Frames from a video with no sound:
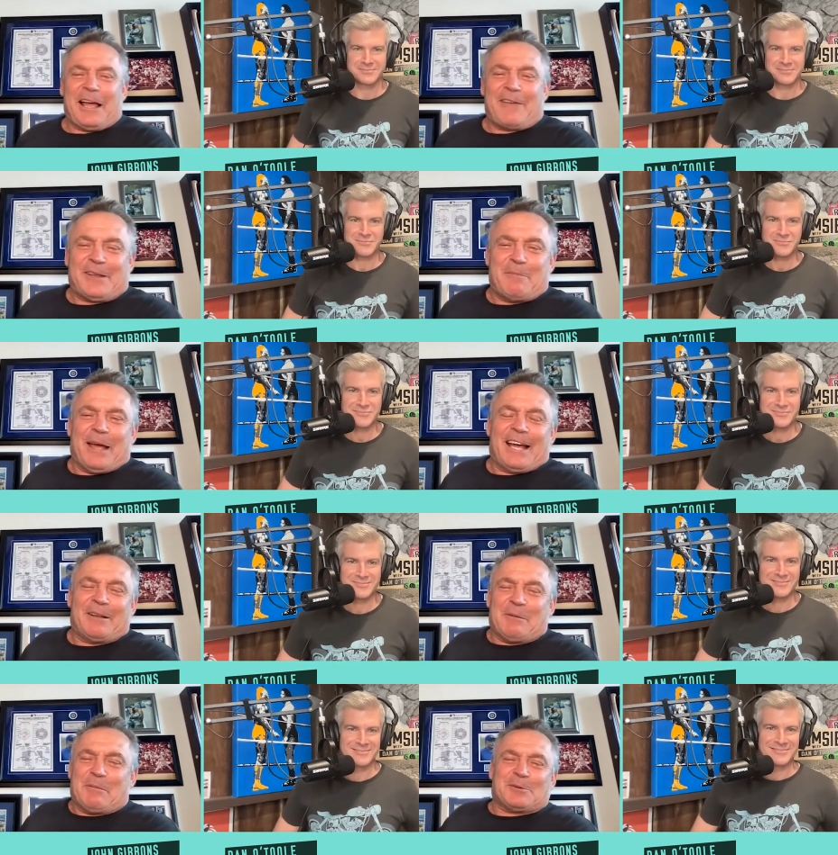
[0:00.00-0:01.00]
Speaker 1: lefty
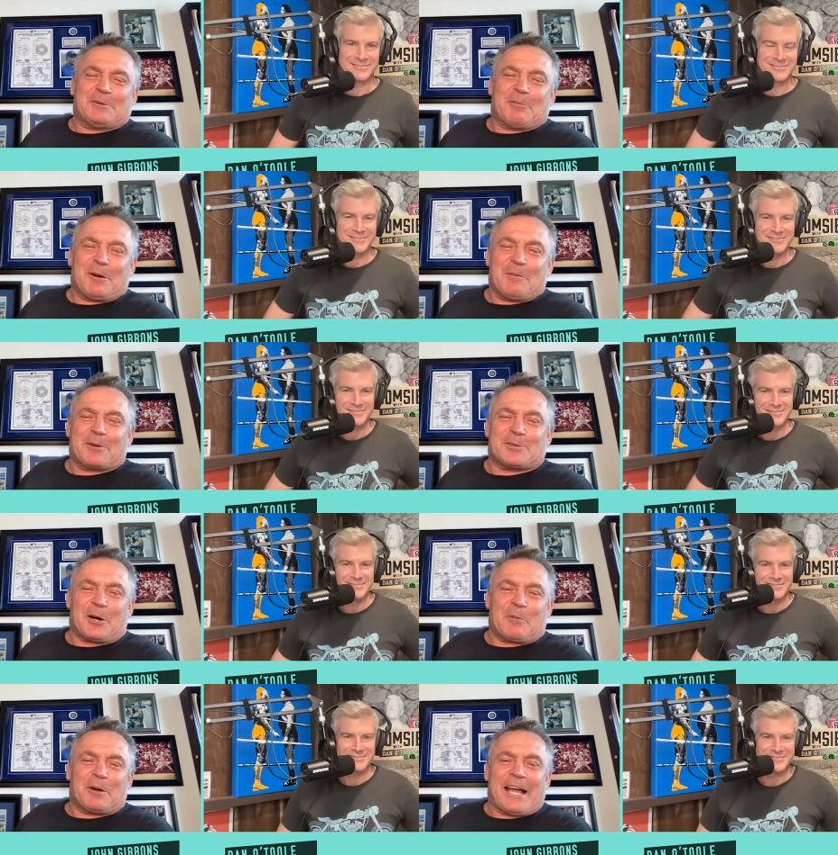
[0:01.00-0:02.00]
man, one of the most
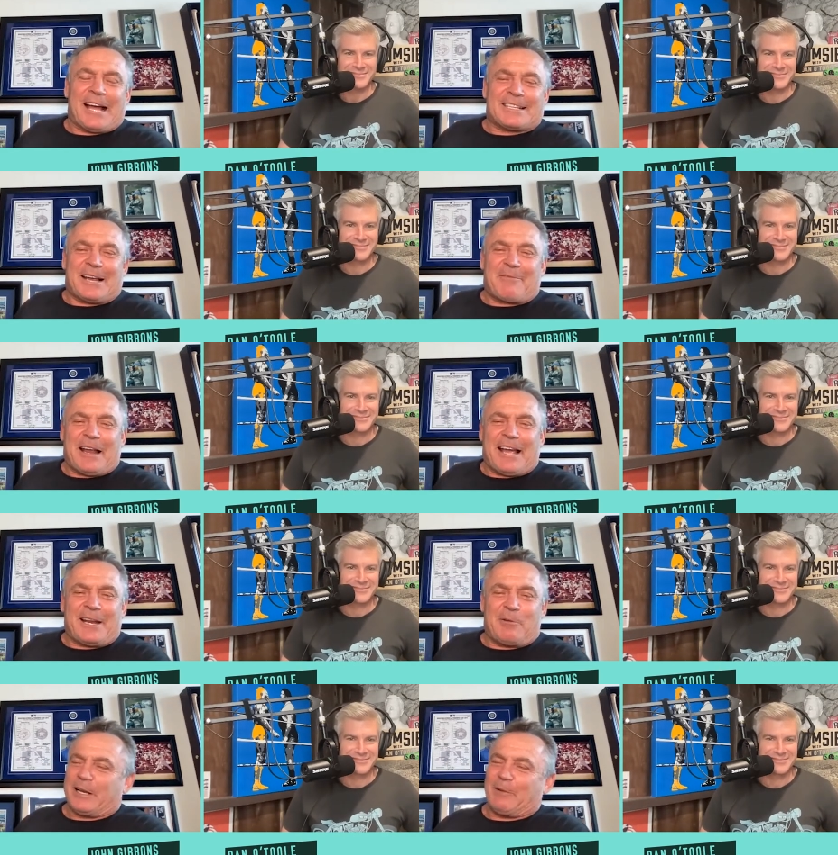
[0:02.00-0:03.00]
durable guys I ever had.
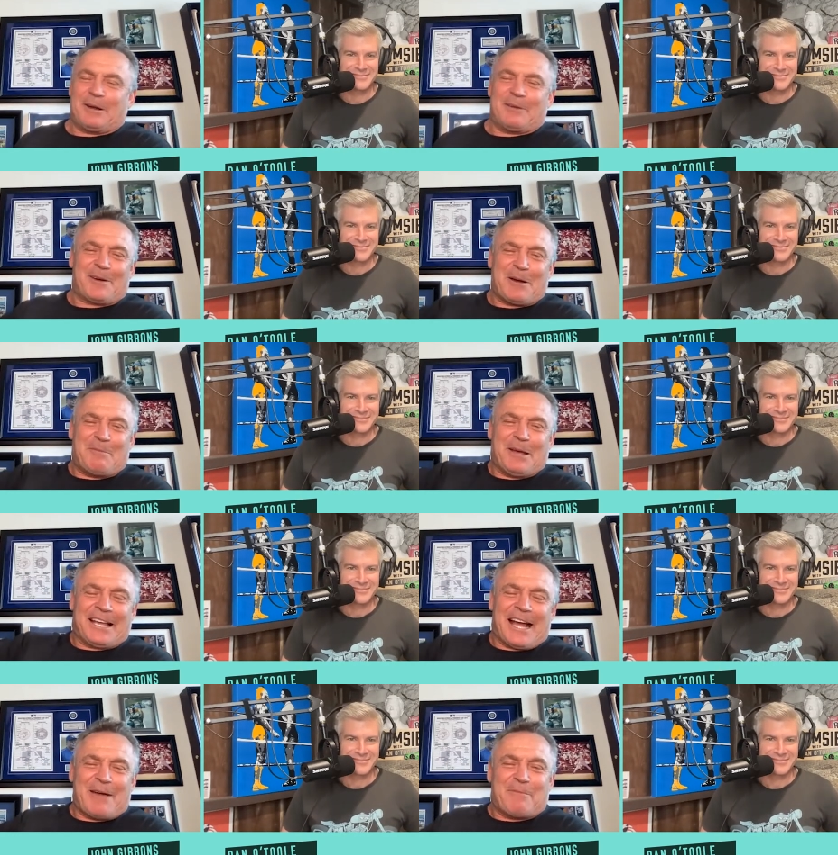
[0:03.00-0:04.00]
He wasn't a very big
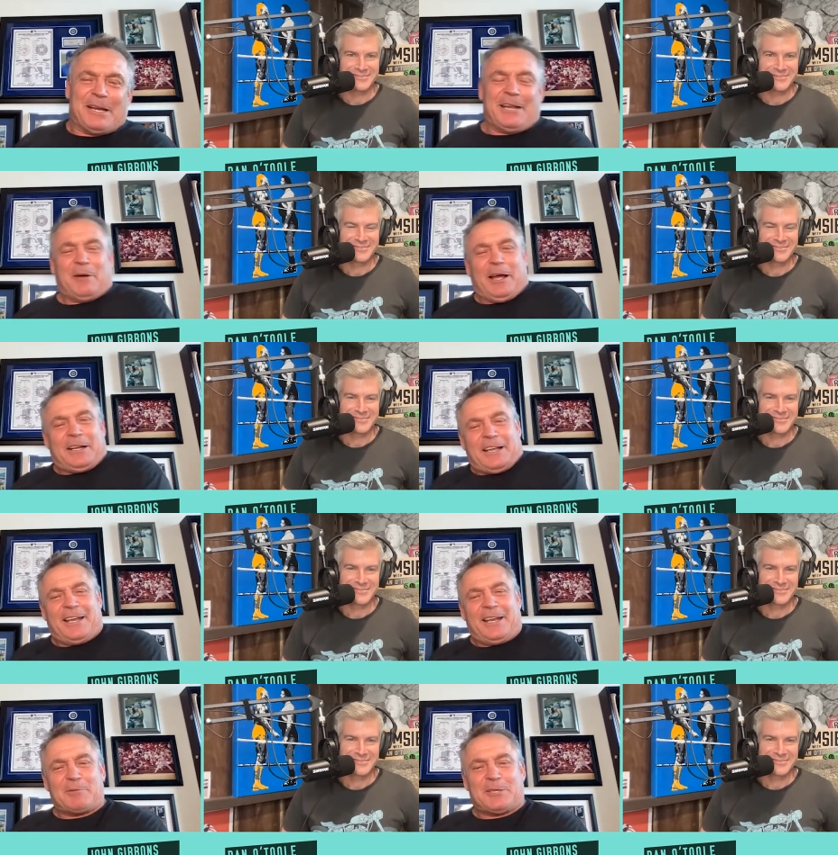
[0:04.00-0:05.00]
guy, but I tell
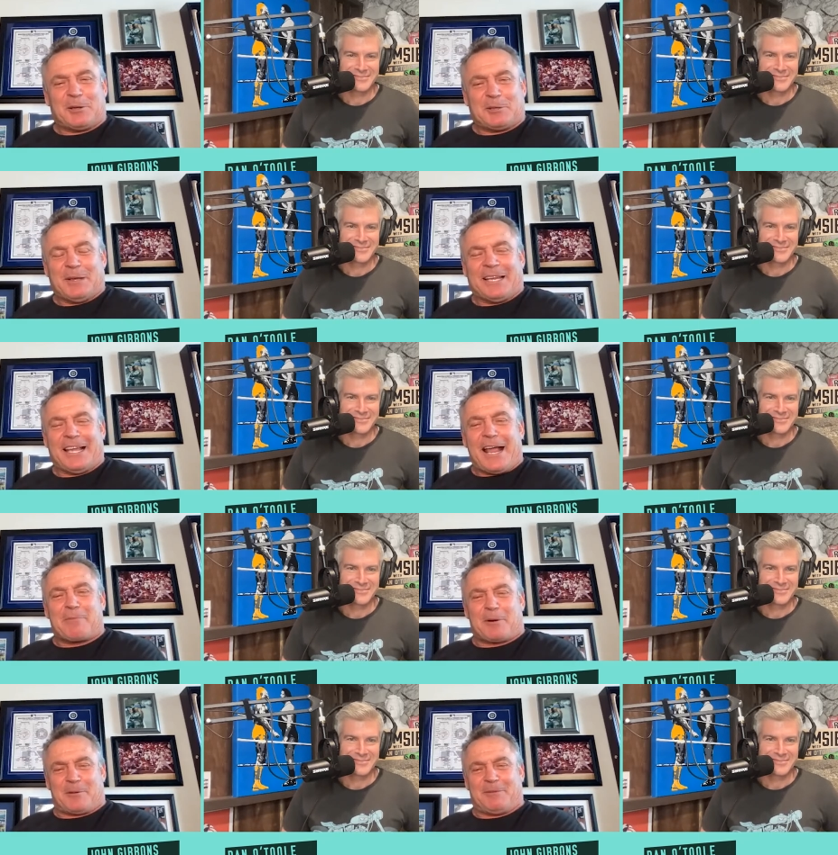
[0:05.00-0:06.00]
you, he was the ultimate
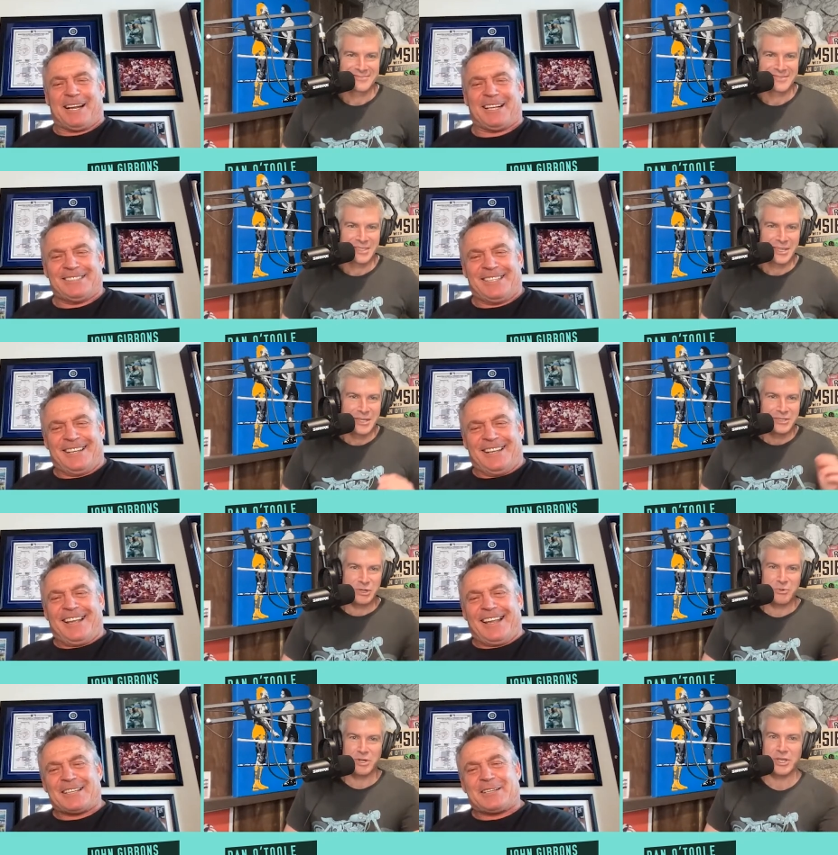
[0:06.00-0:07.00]
gamer,
Speaker 2: man.
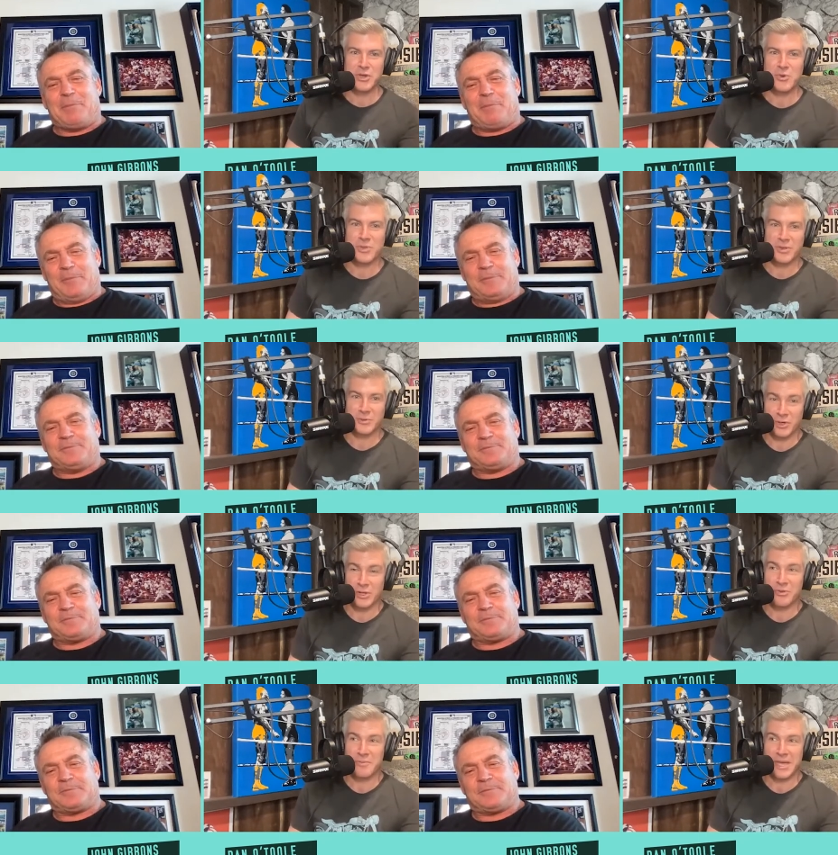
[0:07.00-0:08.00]
So were
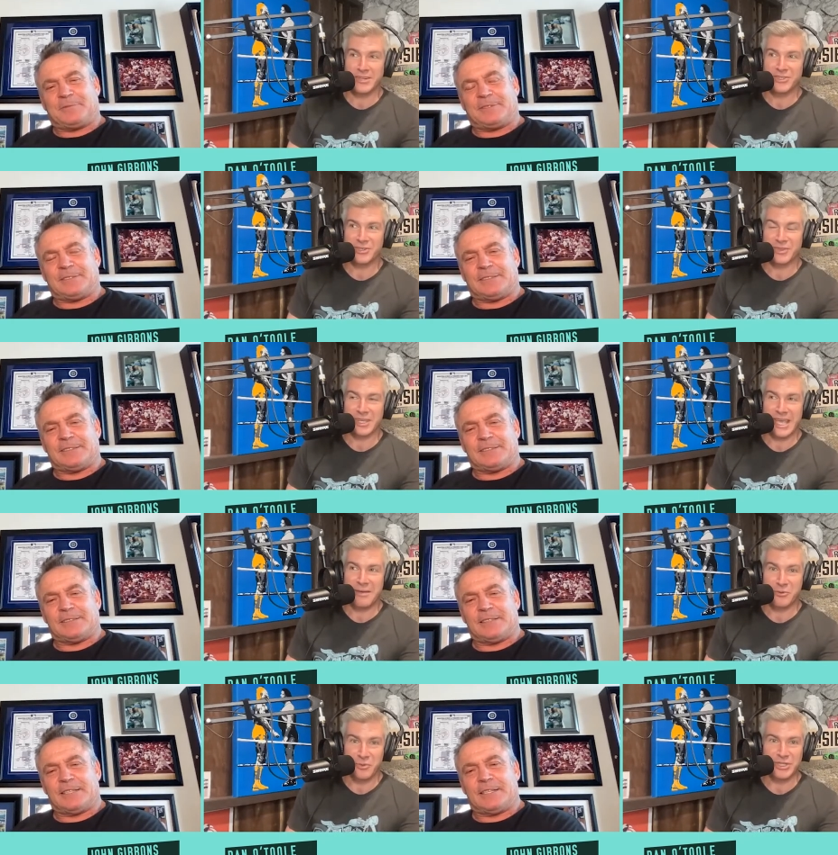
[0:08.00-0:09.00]
you the manager of the
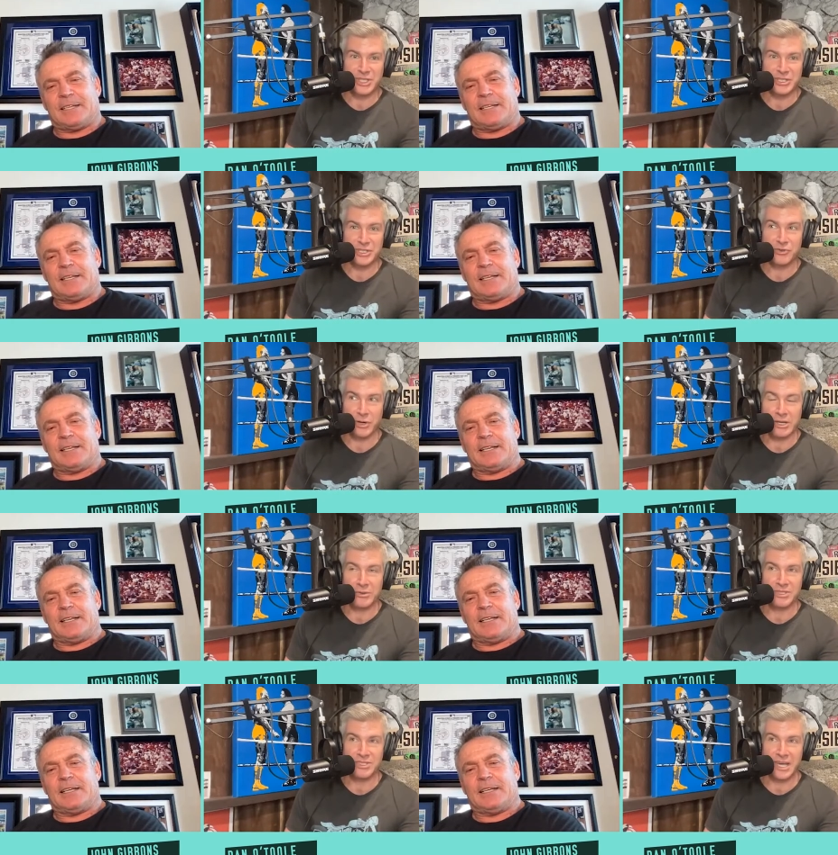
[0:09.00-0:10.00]
game in which he struck
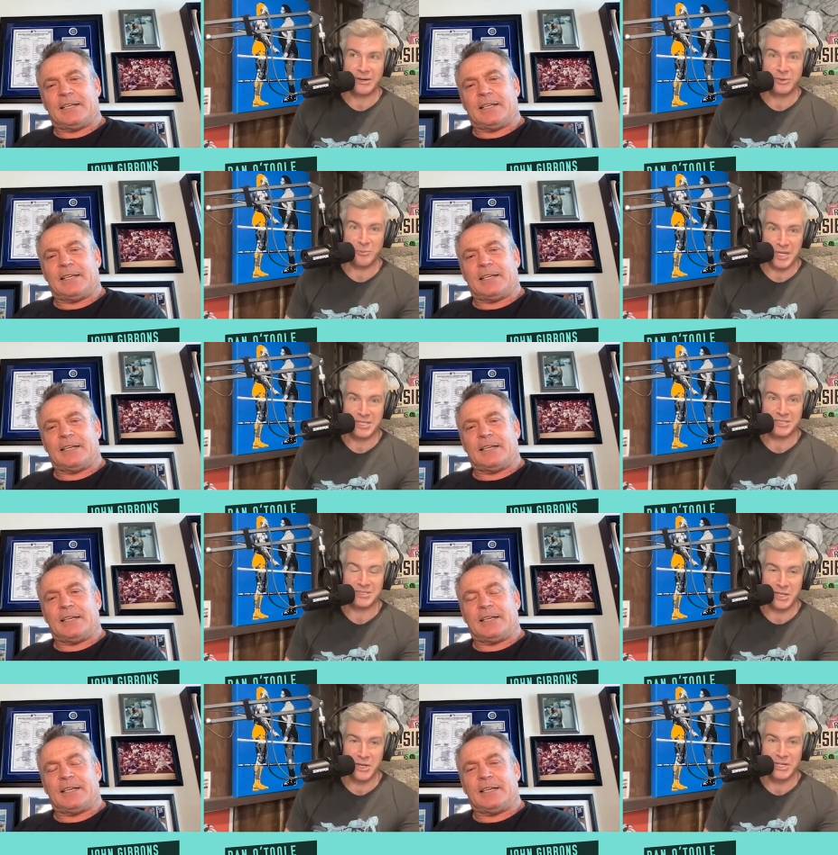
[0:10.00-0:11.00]
out the side with the
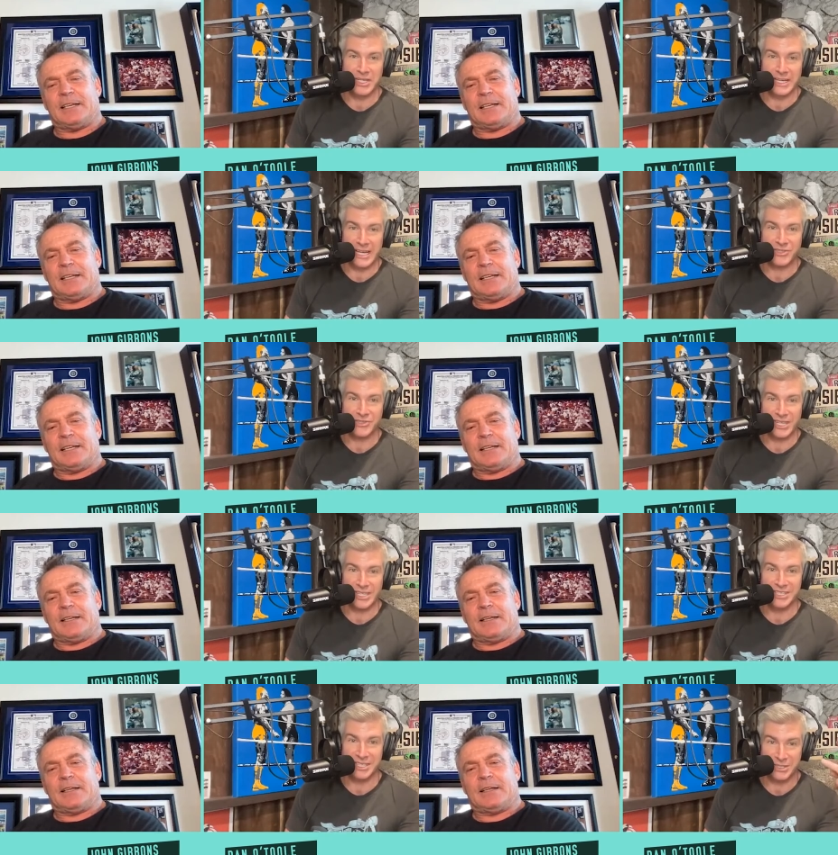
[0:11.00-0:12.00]
bases loaded in extra innings